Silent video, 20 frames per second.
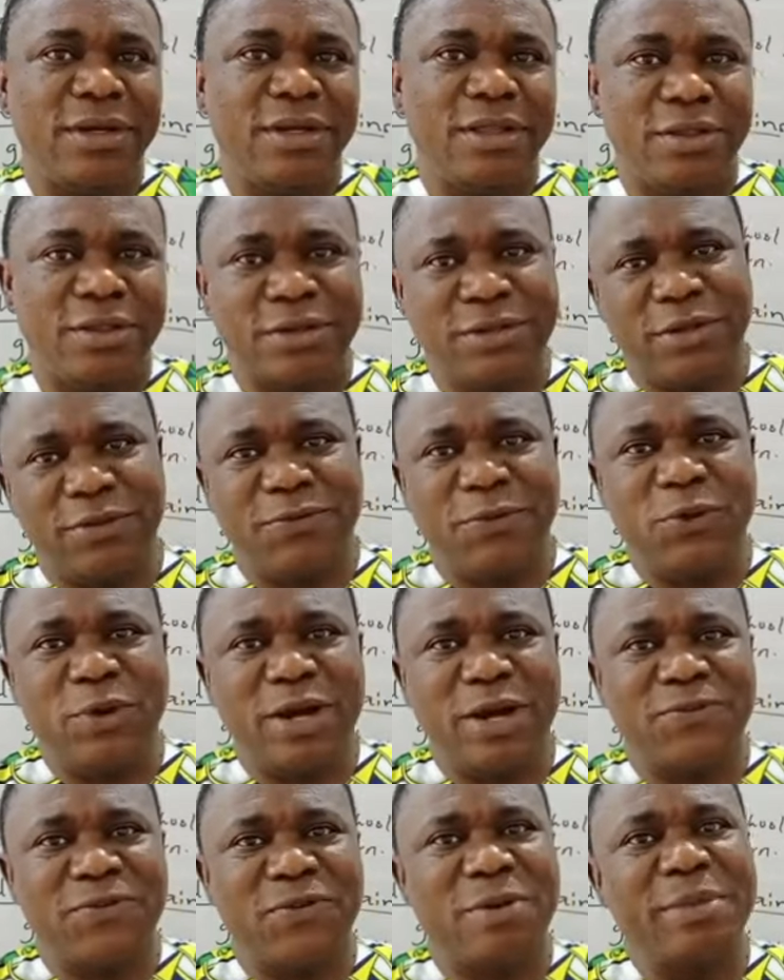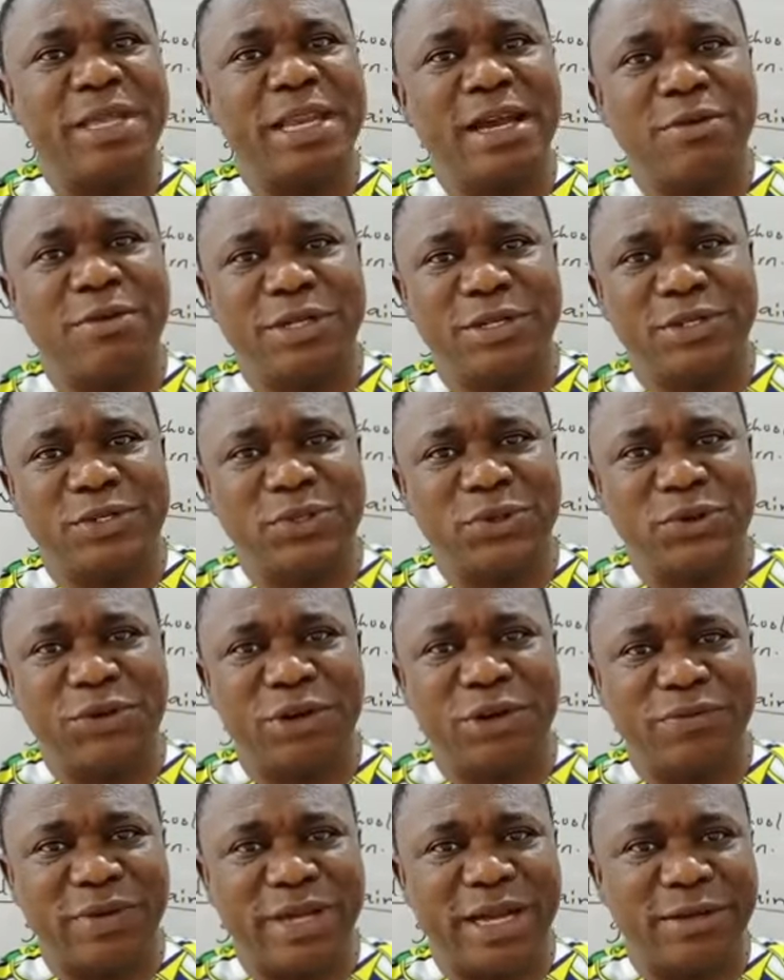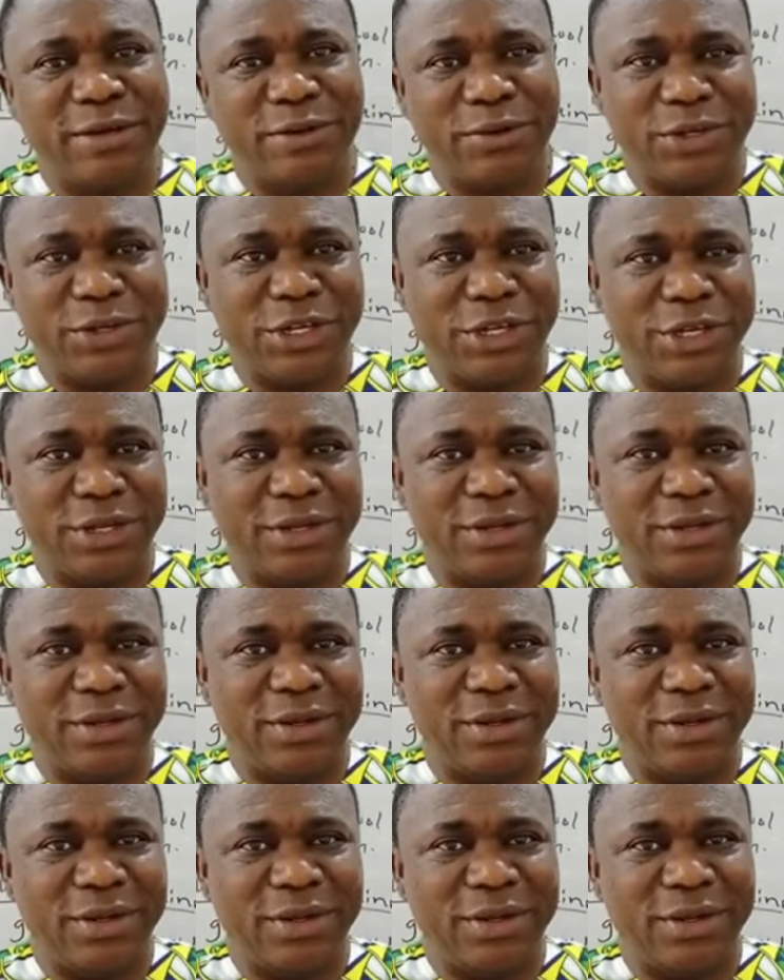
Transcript: Those of you who are familiar with the story of Gandoki,